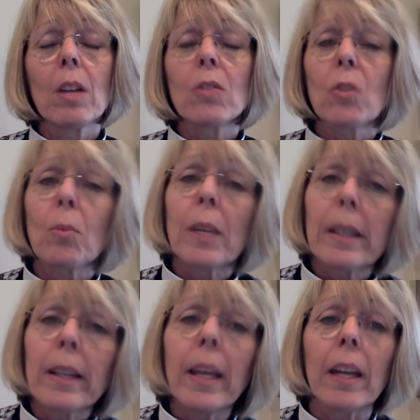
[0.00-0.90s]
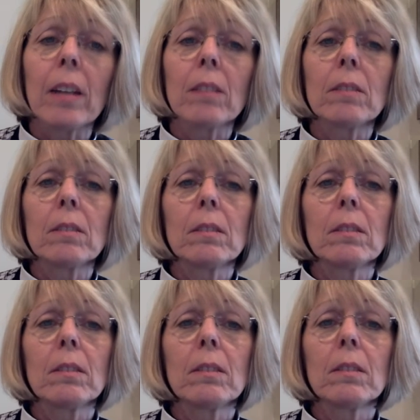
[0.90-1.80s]
So we cling.
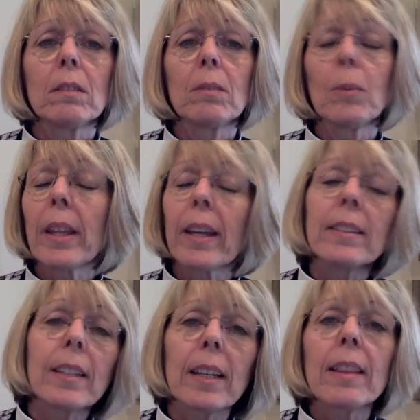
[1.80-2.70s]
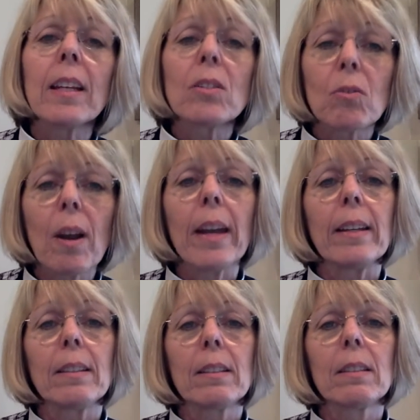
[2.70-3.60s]
We like to get things
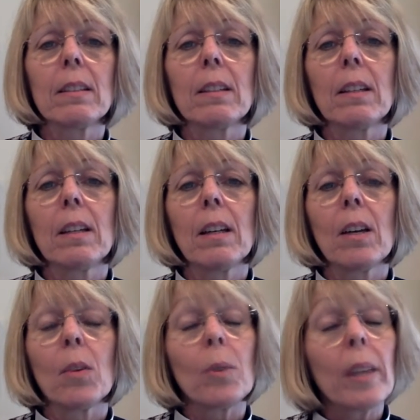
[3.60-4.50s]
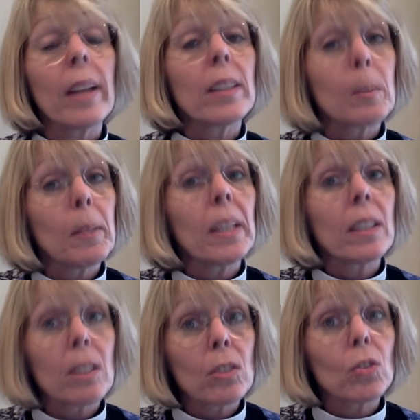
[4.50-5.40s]
right. We like to be
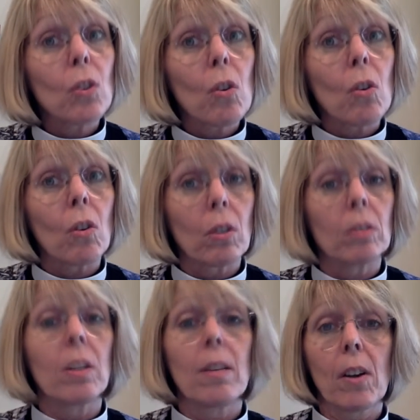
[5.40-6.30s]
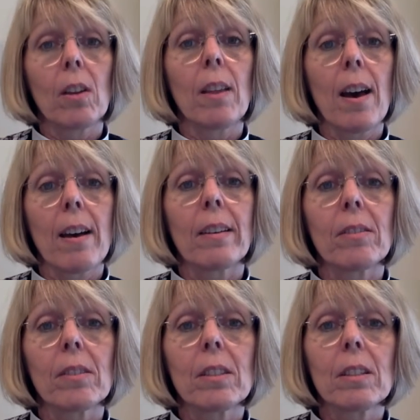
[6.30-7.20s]
in control of our
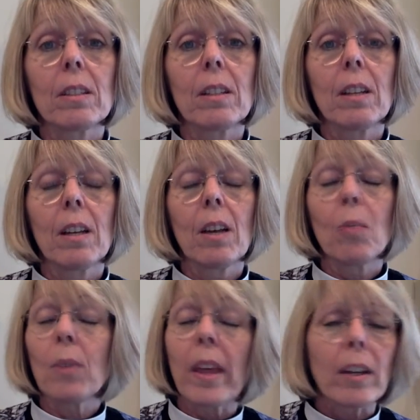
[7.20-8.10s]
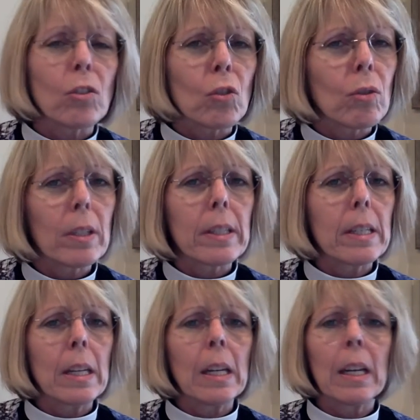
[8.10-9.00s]
lives. We like
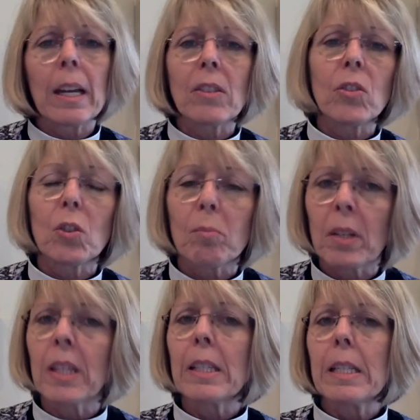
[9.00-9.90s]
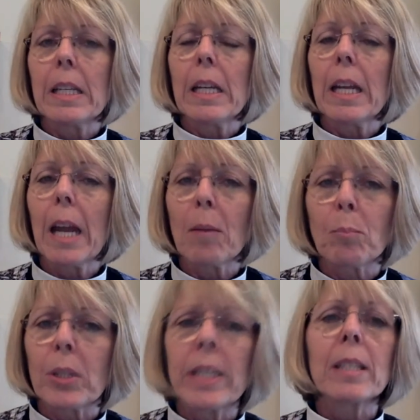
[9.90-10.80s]
surety and stability and
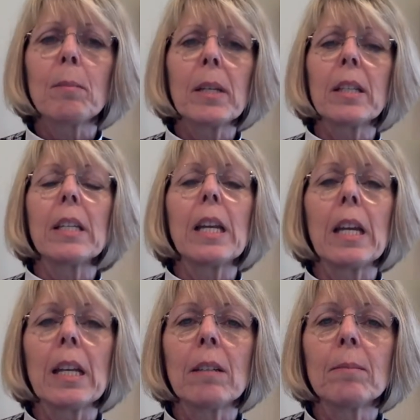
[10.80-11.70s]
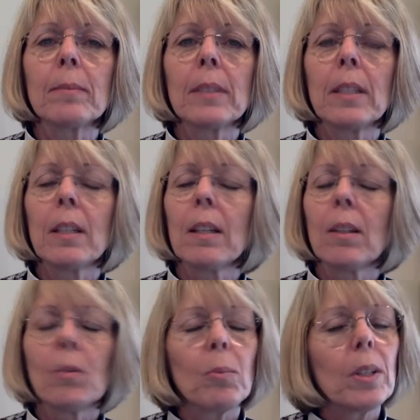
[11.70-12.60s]
predictability.
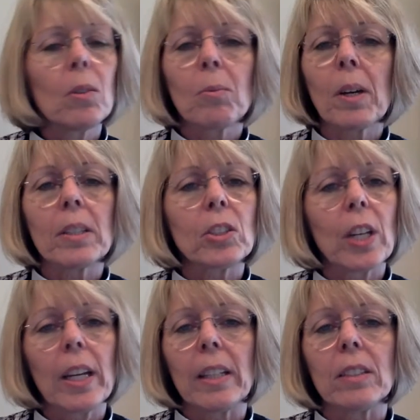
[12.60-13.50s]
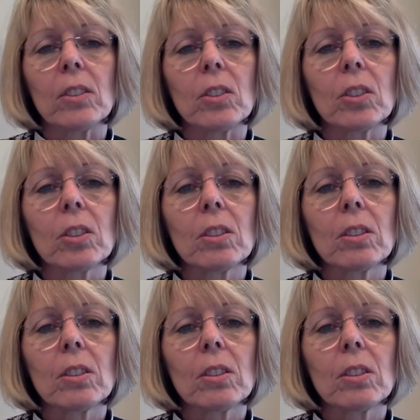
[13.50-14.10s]
We don't want change.